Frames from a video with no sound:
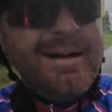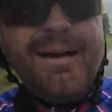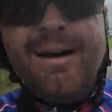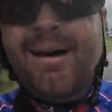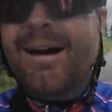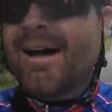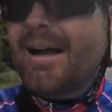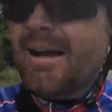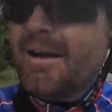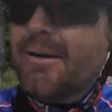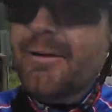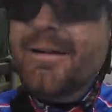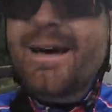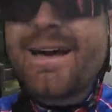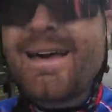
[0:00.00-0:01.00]
Alright,
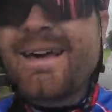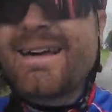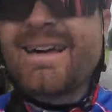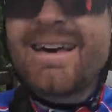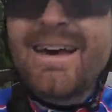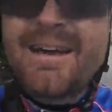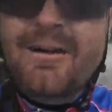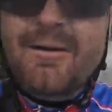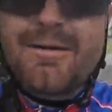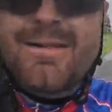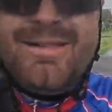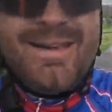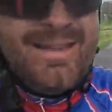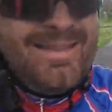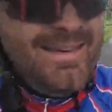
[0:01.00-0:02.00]
I
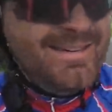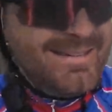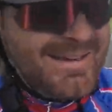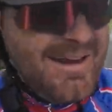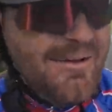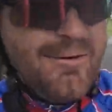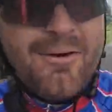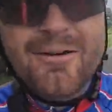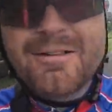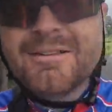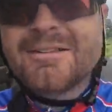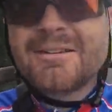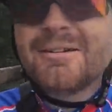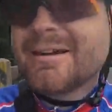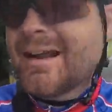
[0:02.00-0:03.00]
don't think this air horn's
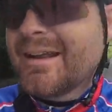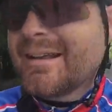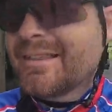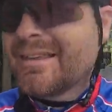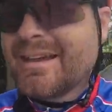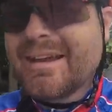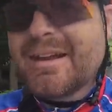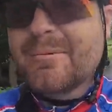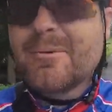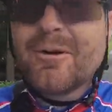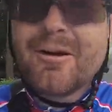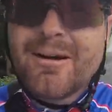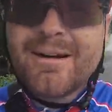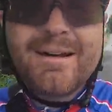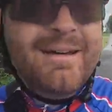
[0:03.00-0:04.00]
doing anything
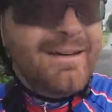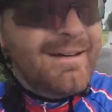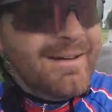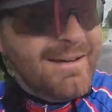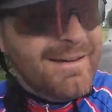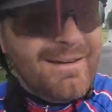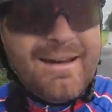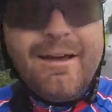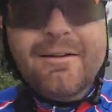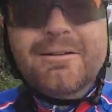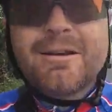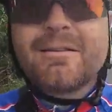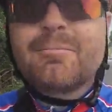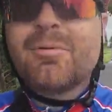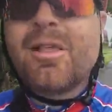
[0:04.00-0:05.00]
anymore. Now it's
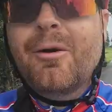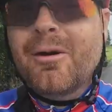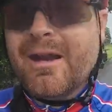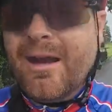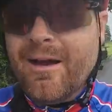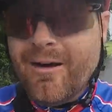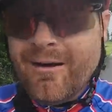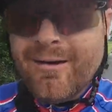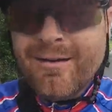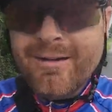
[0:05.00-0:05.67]
just blowing air.